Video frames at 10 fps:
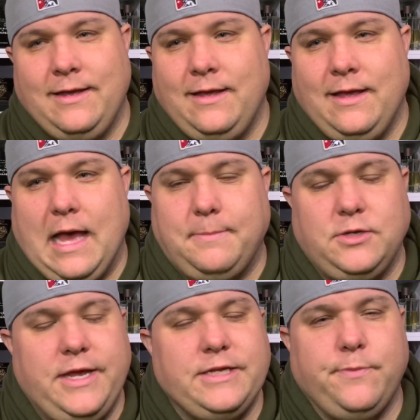up to
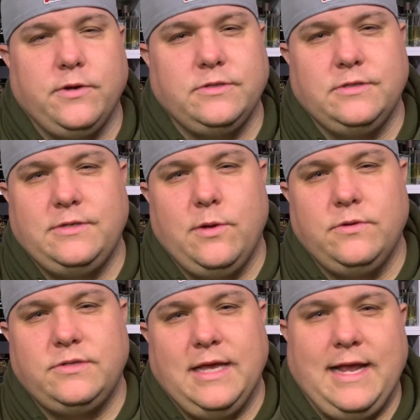each person's
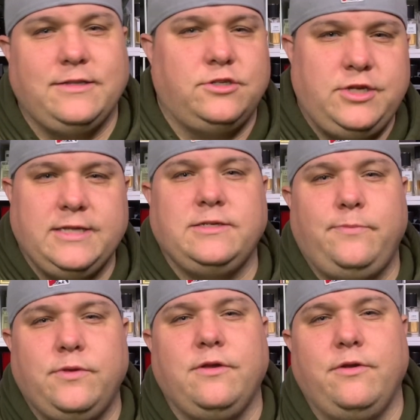nose that gets a chance to
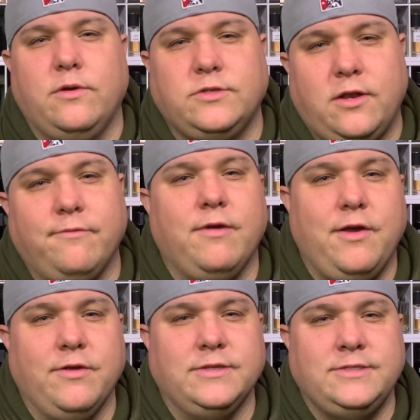put their nose on a
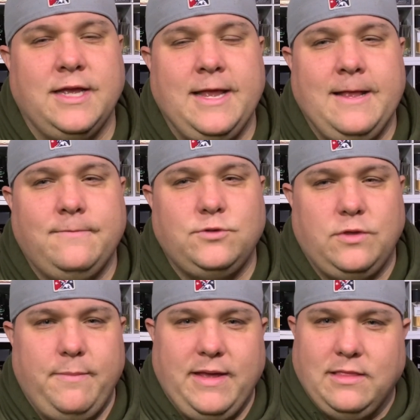fragrance. So
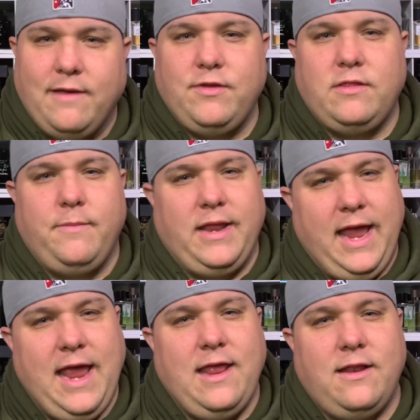they may love it, they might
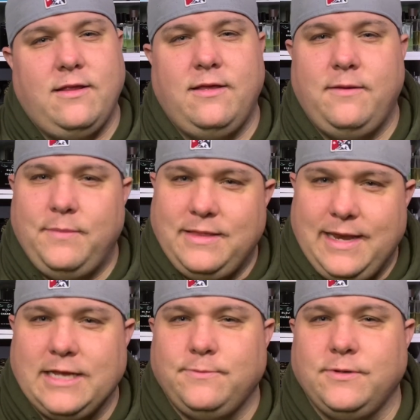hate it, but the
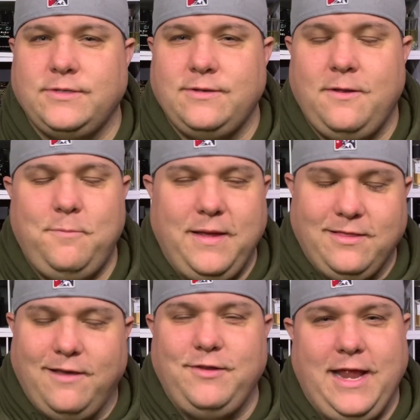next person may
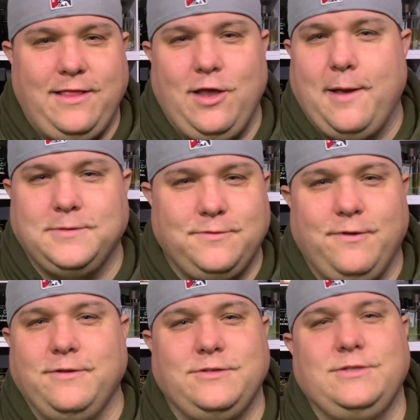love and hate the opposite
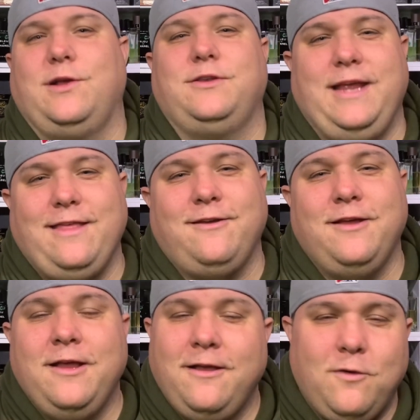fragrances altogether,
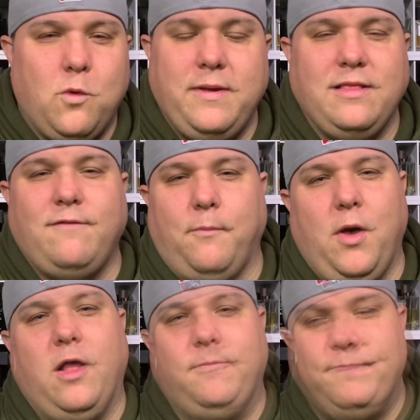or may love them
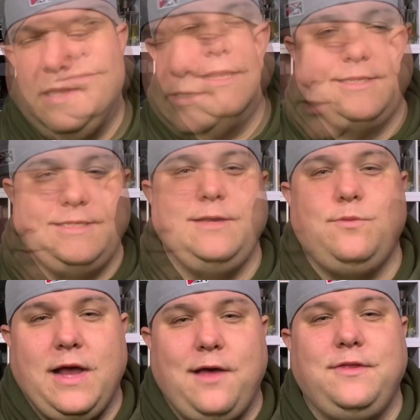all. Let's see
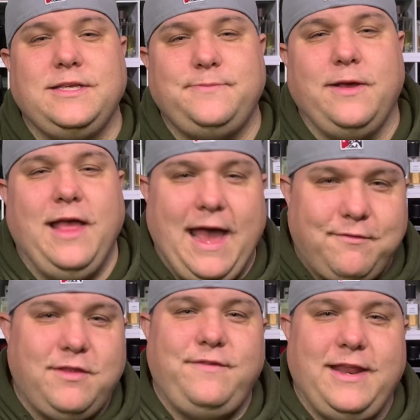how they smell
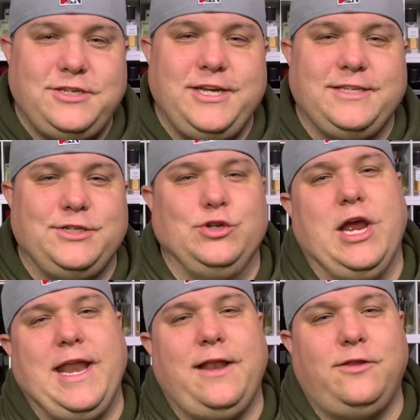after they've had a chance to dry
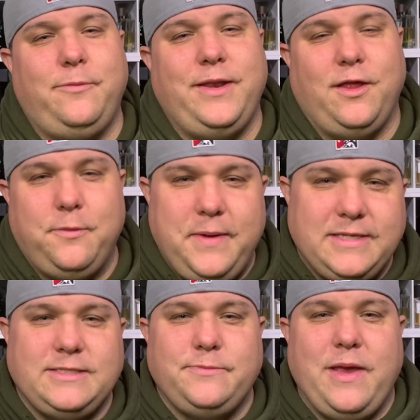down a little bit on the
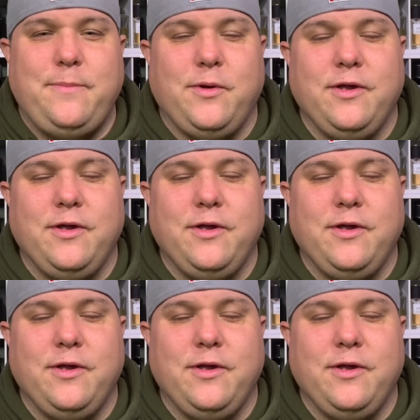pieces of paper,